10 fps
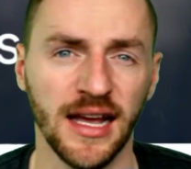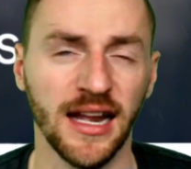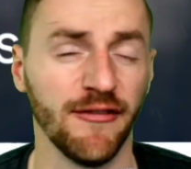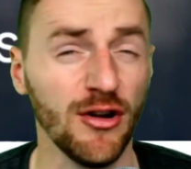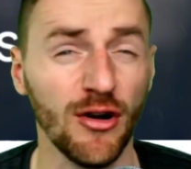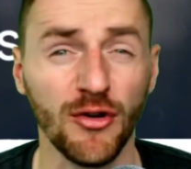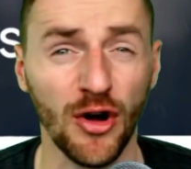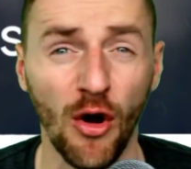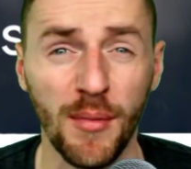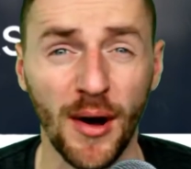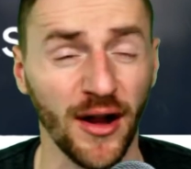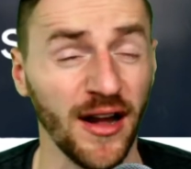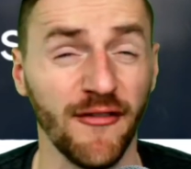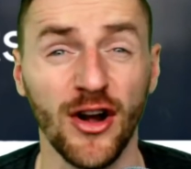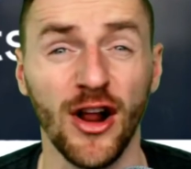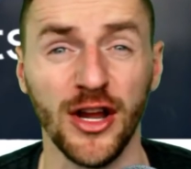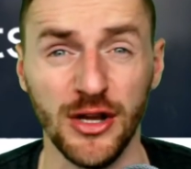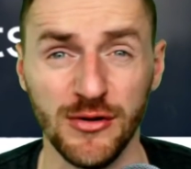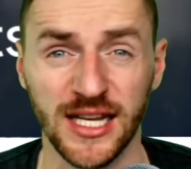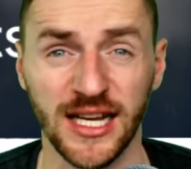And if you don't know about it and if you're not
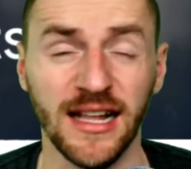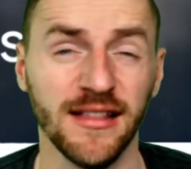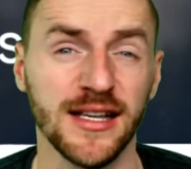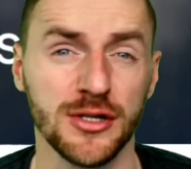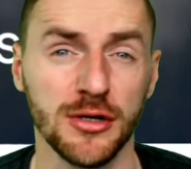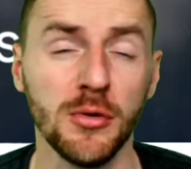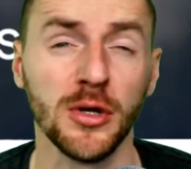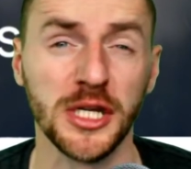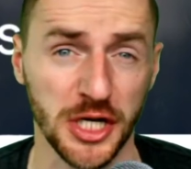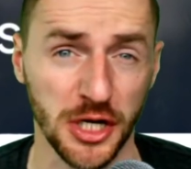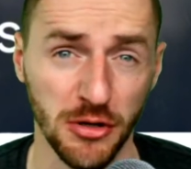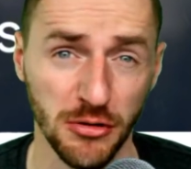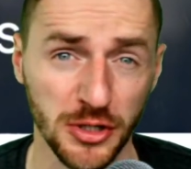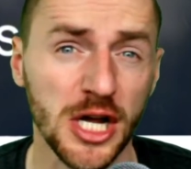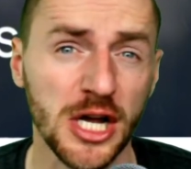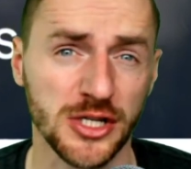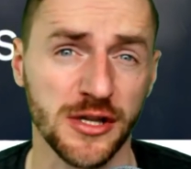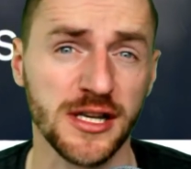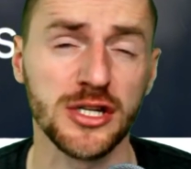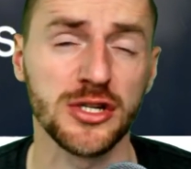using it, this tool is huge. So
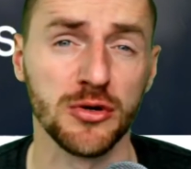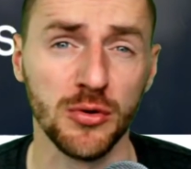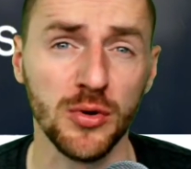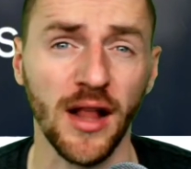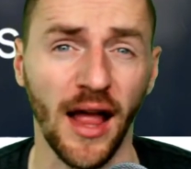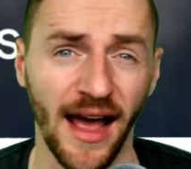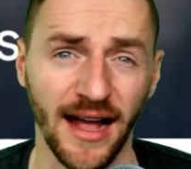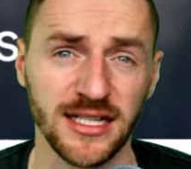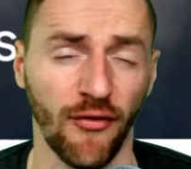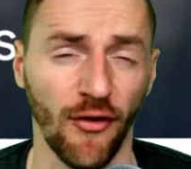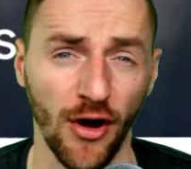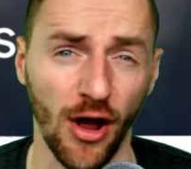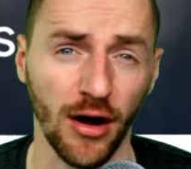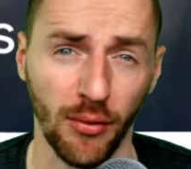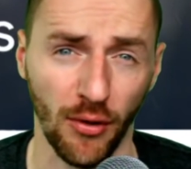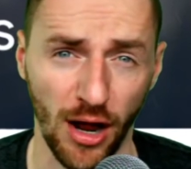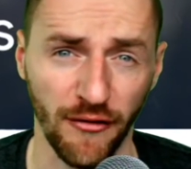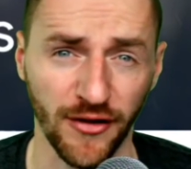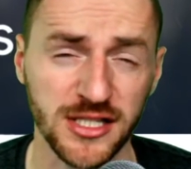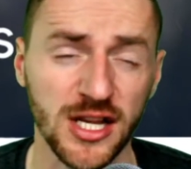this is Google Ads for
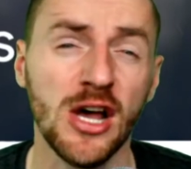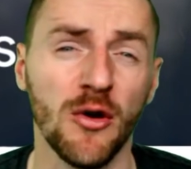nonprofits.